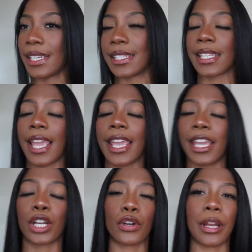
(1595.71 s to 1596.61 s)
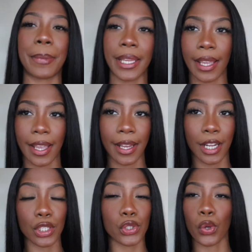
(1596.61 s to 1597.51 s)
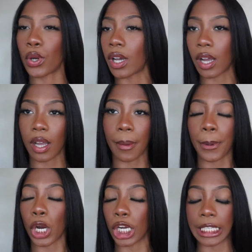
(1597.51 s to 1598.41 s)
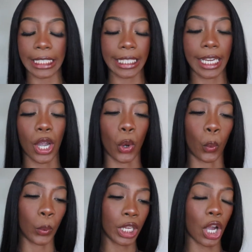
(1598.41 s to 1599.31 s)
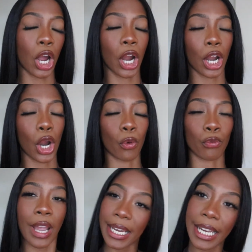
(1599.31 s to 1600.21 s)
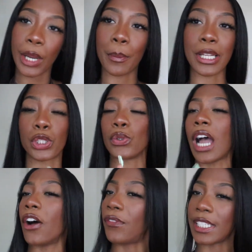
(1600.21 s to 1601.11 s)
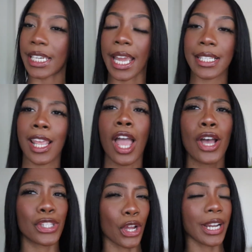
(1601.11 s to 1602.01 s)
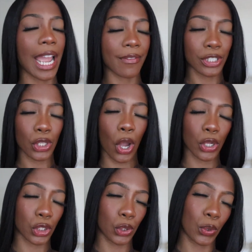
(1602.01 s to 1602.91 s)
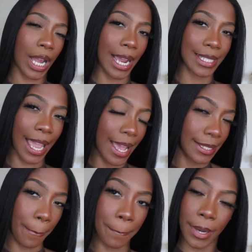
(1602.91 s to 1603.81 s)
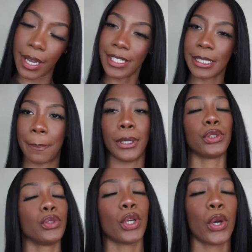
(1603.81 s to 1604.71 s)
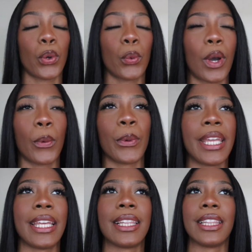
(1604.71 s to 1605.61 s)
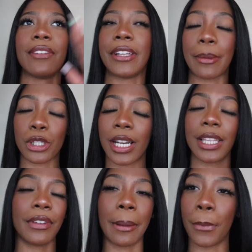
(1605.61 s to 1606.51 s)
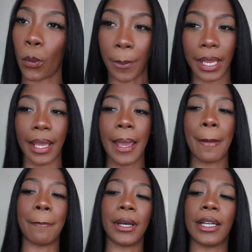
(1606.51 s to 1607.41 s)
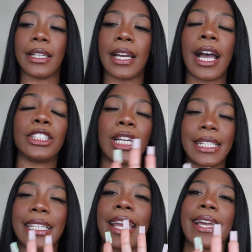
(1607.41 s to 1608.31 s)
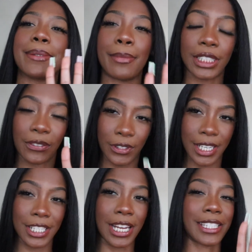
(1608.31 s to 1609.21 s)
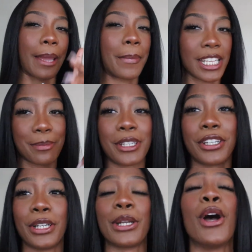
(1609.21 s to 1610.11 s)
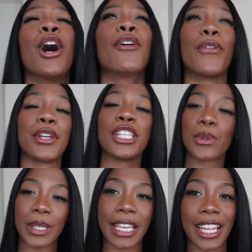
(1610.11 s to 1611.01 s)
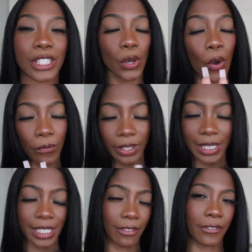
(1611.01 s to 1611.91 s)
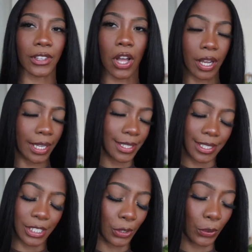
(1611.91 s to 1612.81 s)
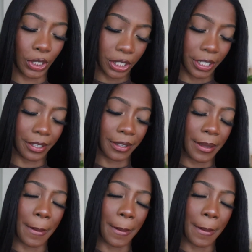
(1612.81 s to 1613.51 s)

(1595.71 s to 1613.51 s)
It's a Caribbean soca party. We are ready. We're about to do outfit checks. Sorry I haven't talked to you guys as much, but you know, we live in. I'm trying to live in the moment. But I tried to get as much footage as I possibly could for this weekend. So hopefully this vlog is still good.